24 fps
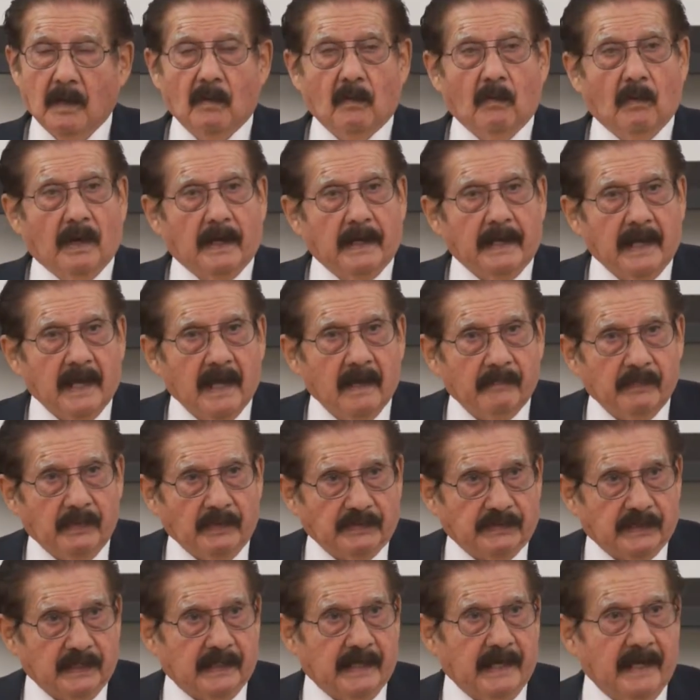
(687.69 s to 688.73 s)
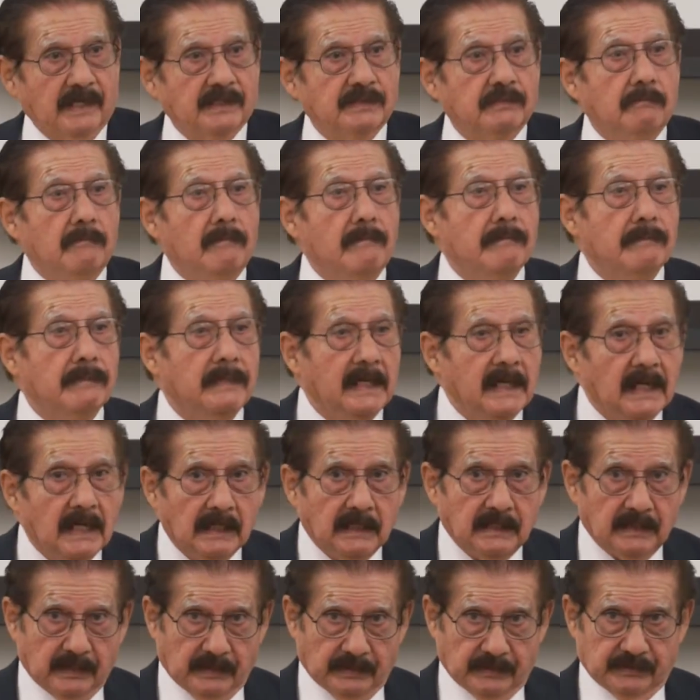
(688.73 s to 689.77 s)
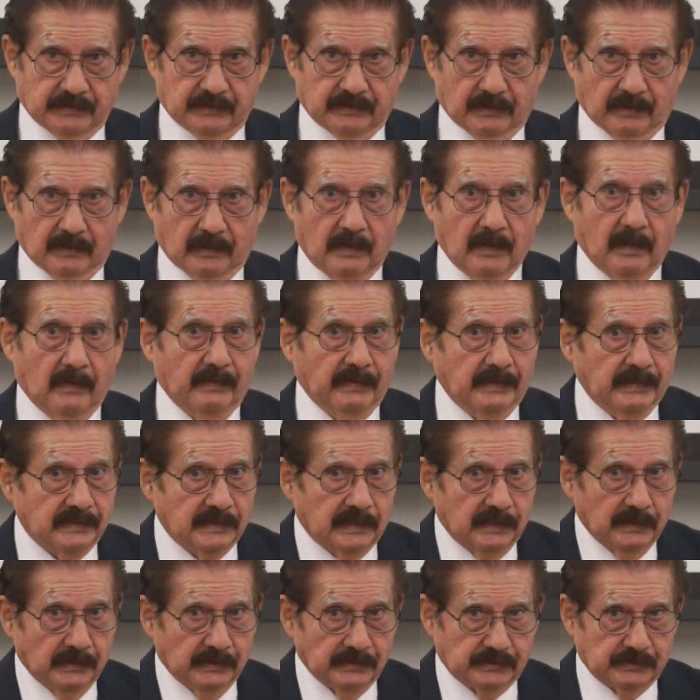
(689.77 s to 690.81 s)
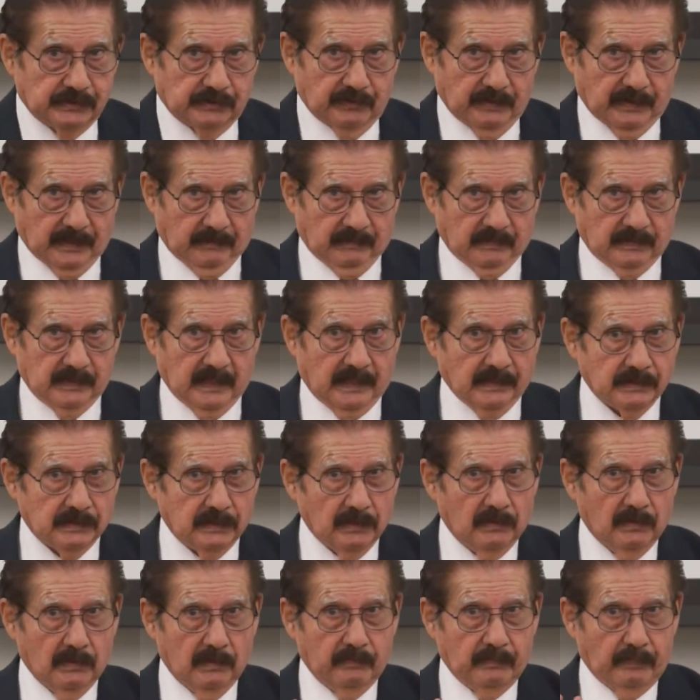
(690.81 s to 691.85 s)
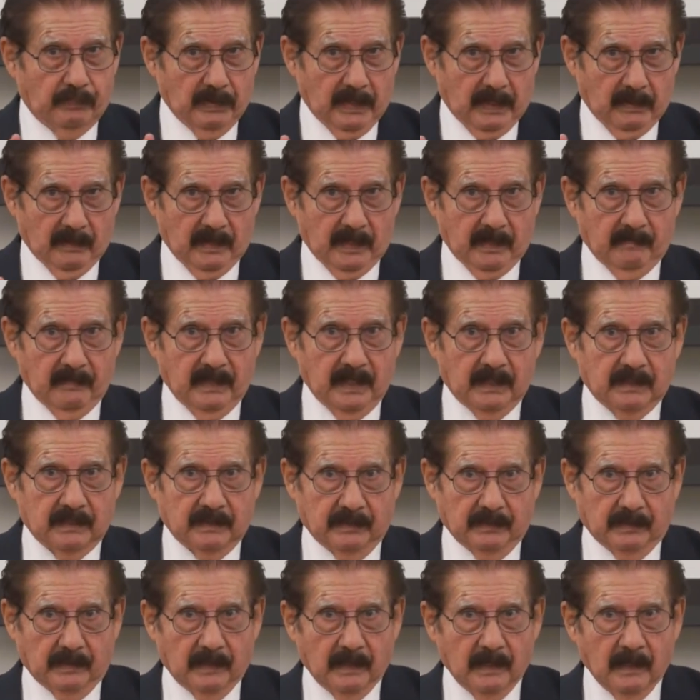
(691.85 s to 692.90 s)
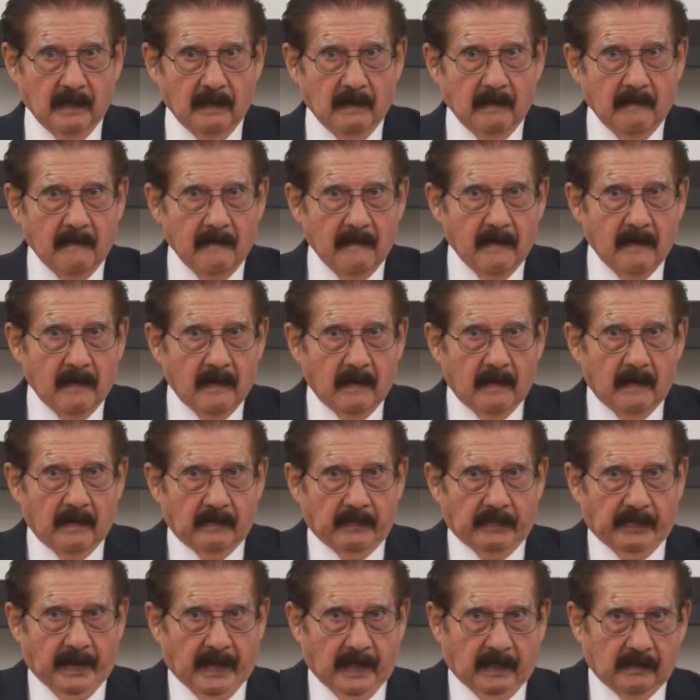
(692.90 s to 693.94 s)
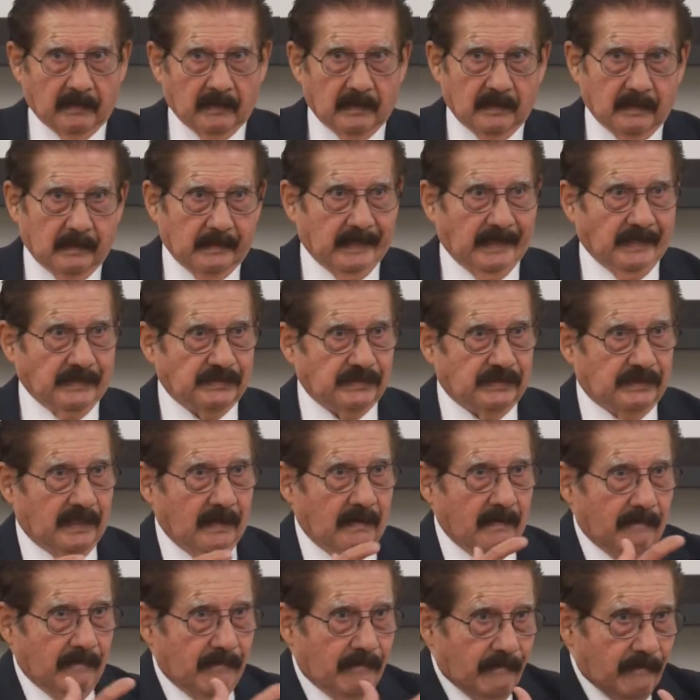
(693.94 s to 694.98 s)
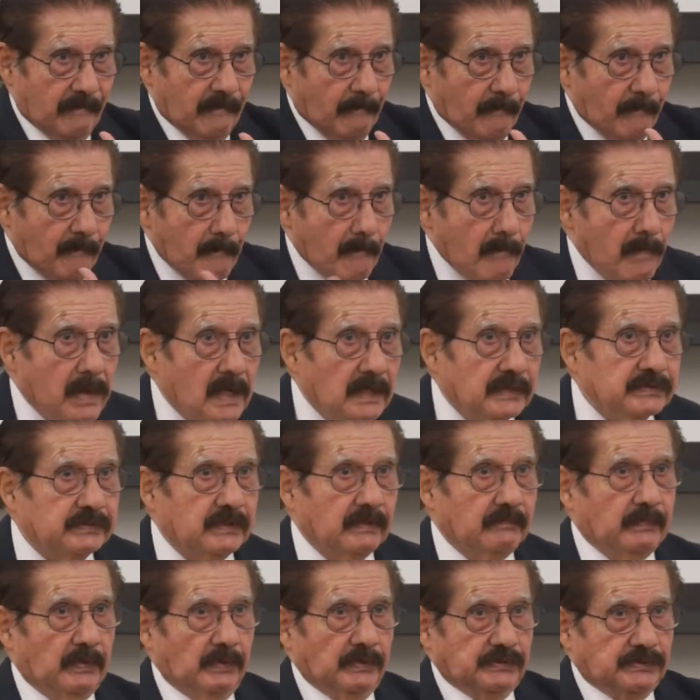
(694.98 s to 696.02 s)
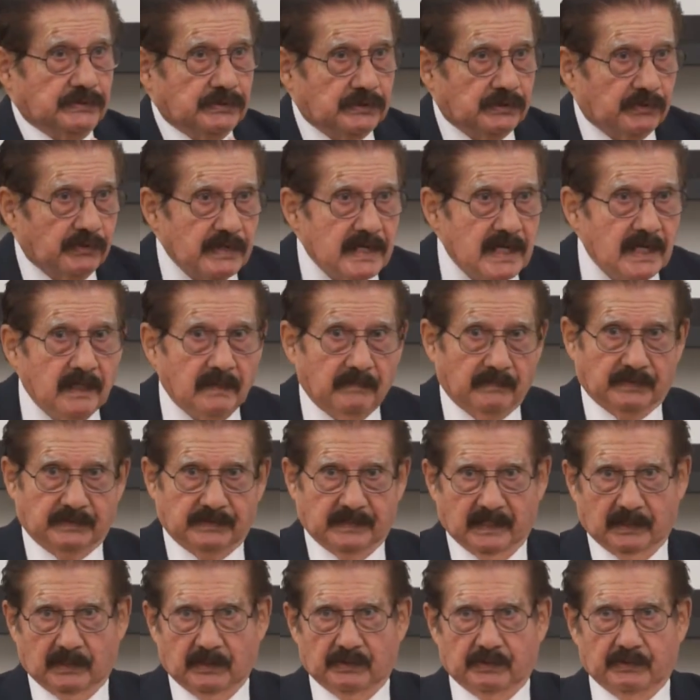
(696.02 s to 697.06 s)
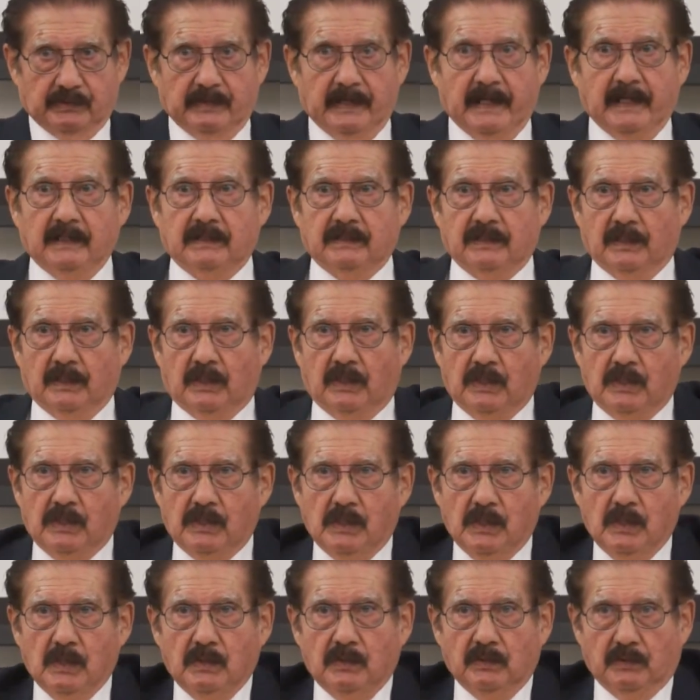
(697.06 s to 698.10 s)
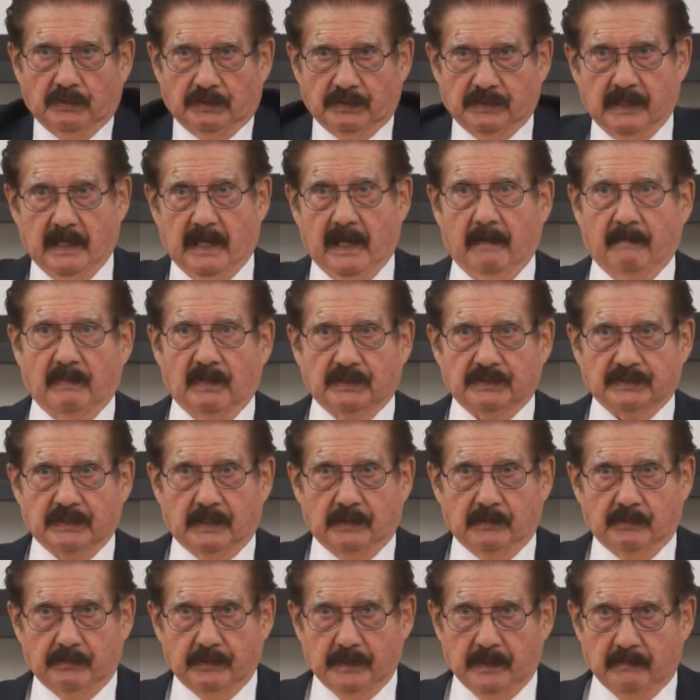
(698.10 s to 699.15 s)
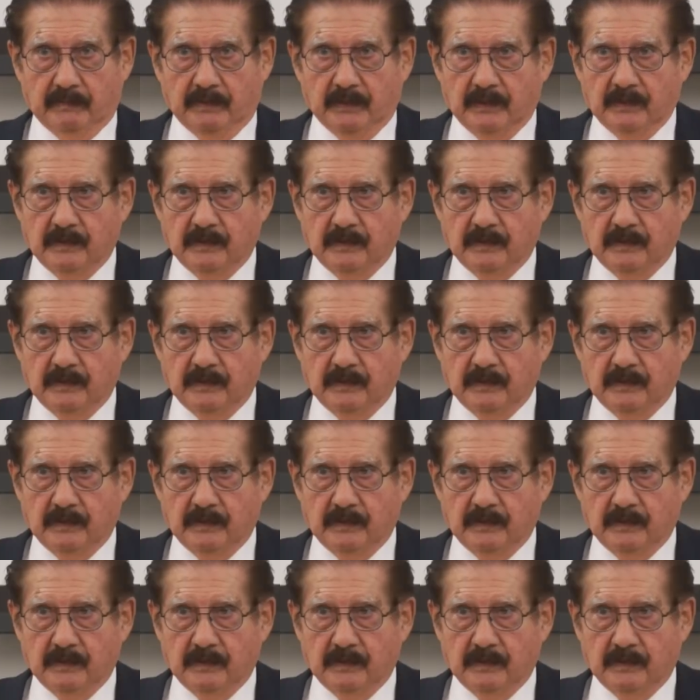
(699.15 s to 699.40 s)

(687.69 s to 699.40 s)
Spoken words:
What happens? It has millions of these little streams. That's the whole point I want to make here. That it's the multiple streams that create the huge Amazon River.